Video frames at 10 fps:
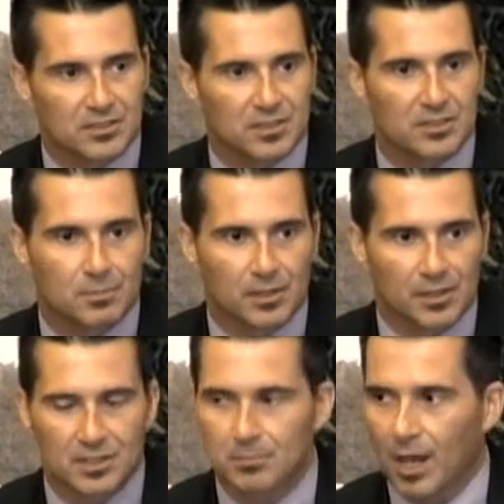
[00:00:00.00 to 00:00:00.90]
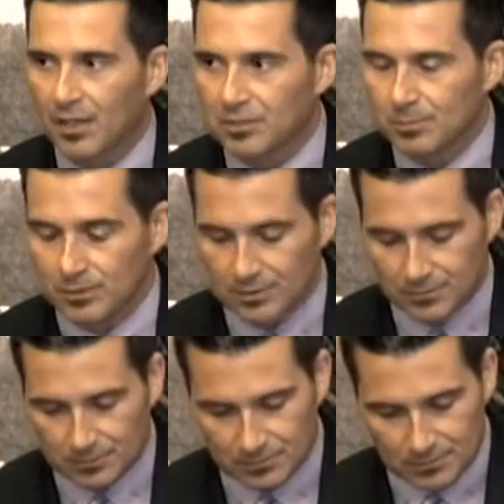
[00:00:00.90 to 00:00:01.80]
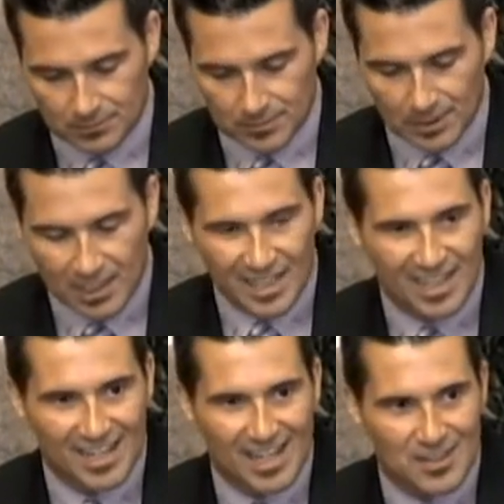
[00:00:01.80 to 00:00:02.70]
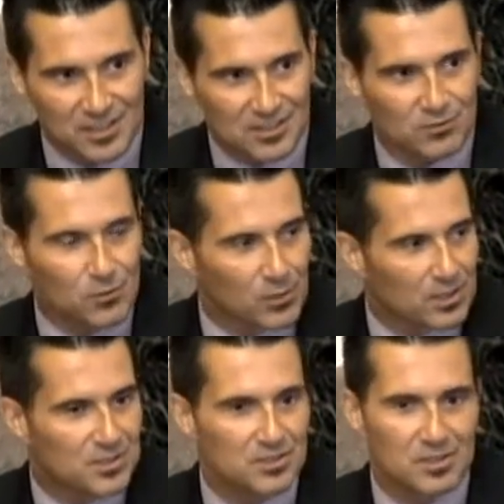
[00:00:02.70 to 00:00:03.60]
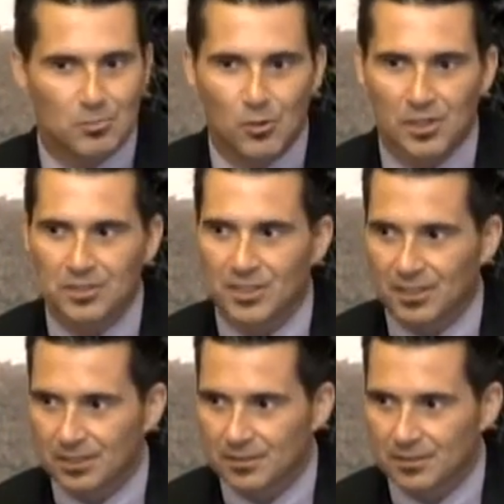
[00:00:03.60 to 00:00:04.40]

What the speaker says: experience possible. And this, of course, is an important year.